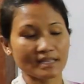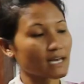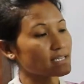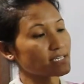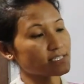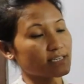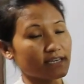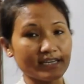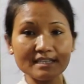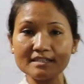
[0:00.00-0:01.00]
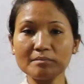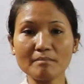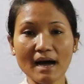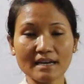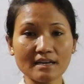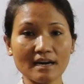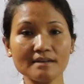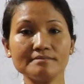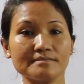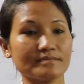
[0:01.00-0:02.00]
Now, this is
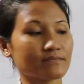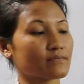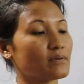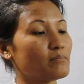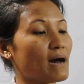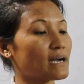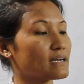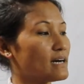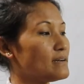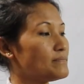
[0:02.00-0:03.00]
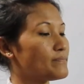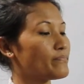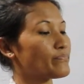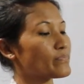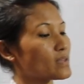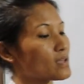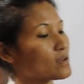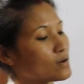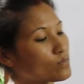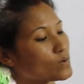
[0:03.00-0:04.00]
marker. Marker.
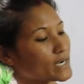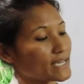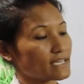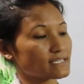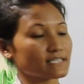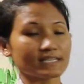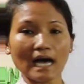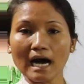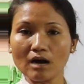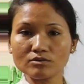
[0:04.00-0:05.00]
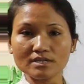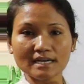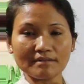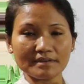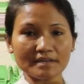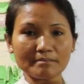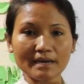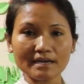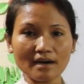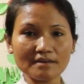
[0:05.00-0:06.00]
What is this outer covering
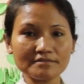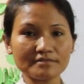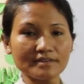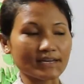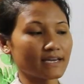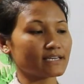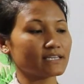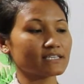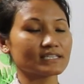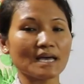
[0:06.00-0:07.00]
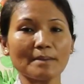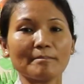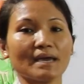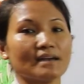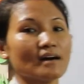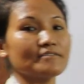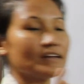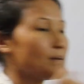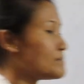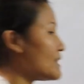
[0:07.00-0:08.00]
made of? It is made of
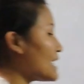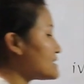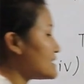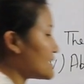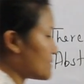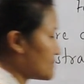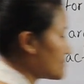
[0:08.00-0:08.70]
plastic.